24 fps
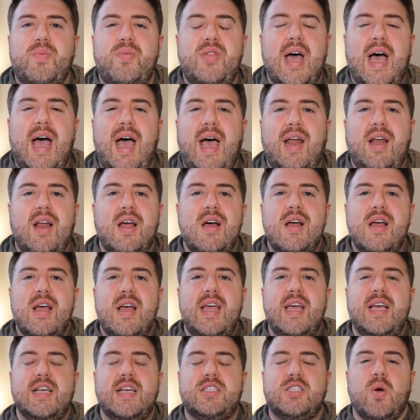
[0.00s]
that
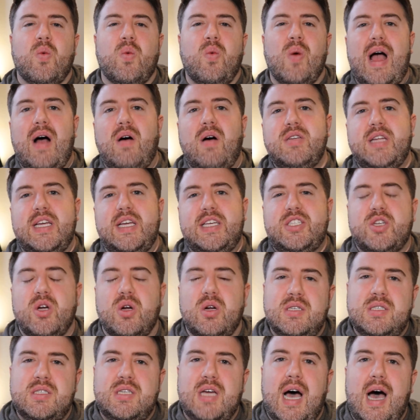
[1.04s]
is around a
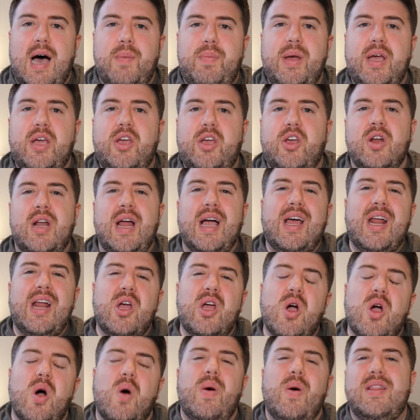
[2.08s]
certain topic. You're not going to
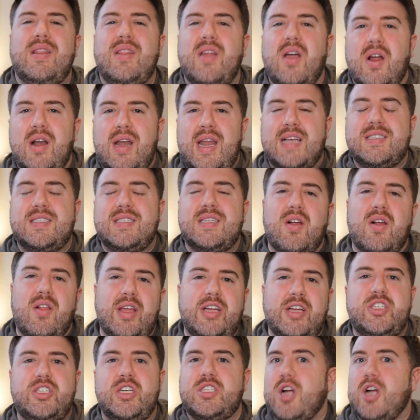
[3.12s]
go in there and necessarily
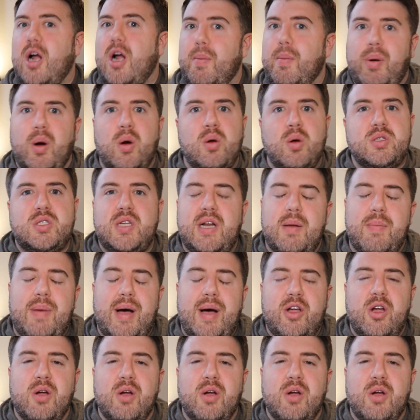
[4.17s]
just start posting about your